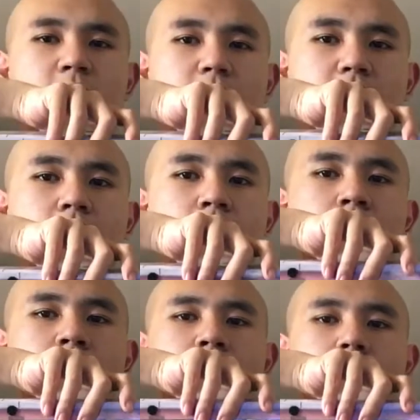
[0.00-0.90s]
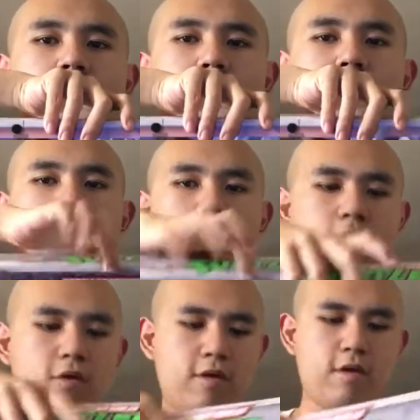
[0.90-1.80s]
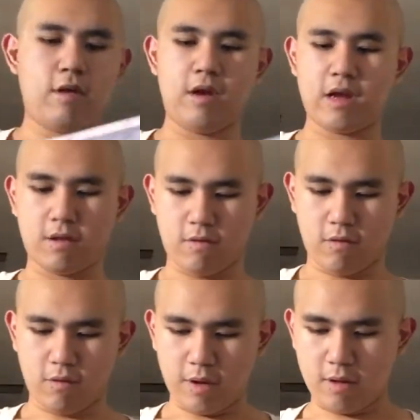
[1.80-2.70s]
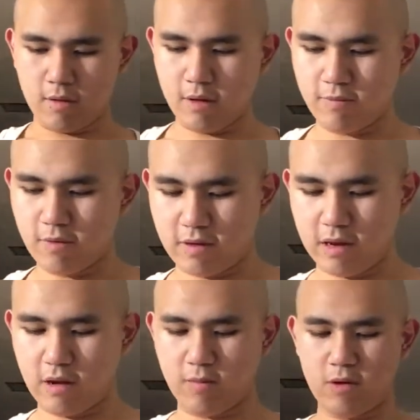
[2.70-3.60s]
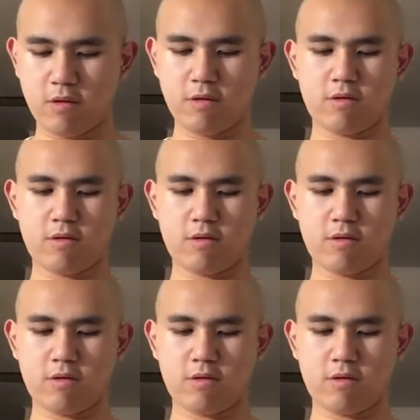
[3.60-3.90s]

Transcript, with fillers: but uh, you know, this is a NECA Toys of the Teenage Mutant Ninja